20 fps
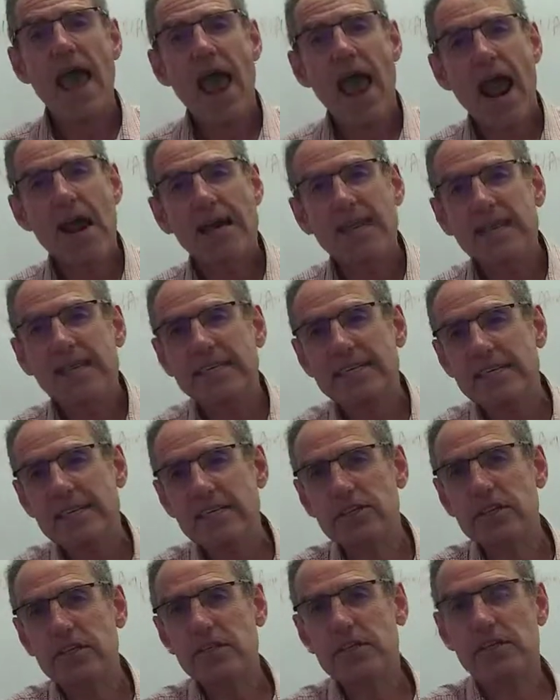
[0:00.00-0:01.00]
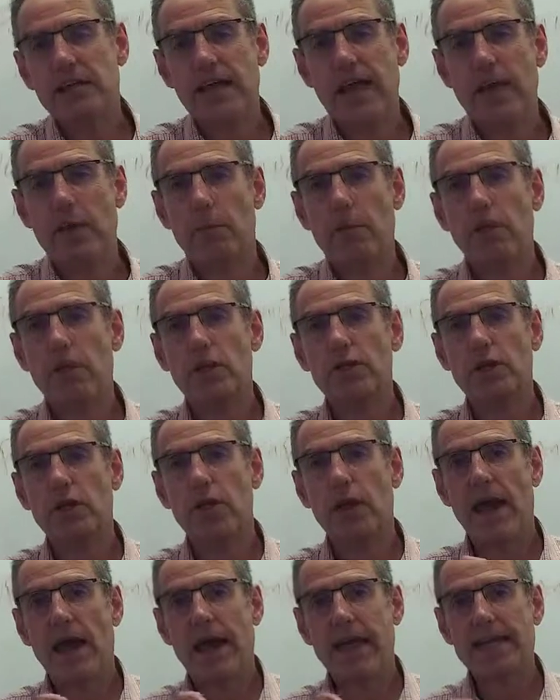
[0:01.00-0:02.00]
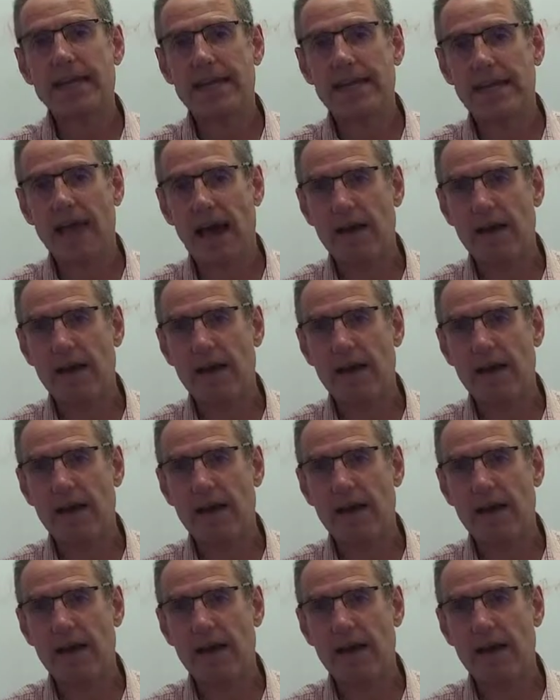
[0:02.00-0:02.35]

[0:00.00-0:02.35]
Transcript: And in addition to that, we also had